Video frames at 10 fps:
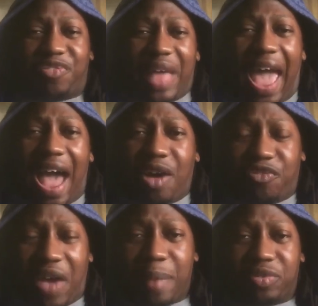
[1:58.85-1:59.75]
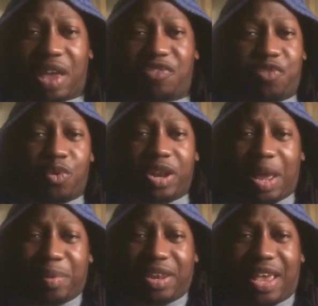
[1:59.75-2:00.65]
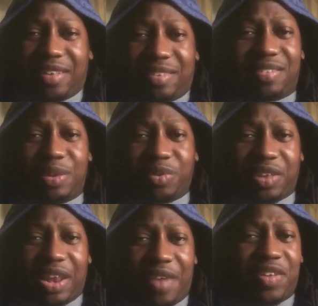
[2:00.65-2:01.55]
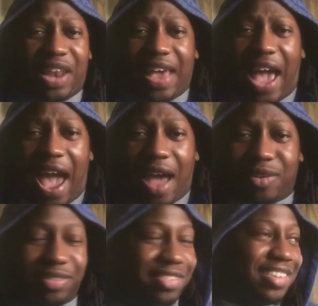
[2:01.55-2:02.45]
how? Fab was like 40. They've been dating since he was 11. Like, how?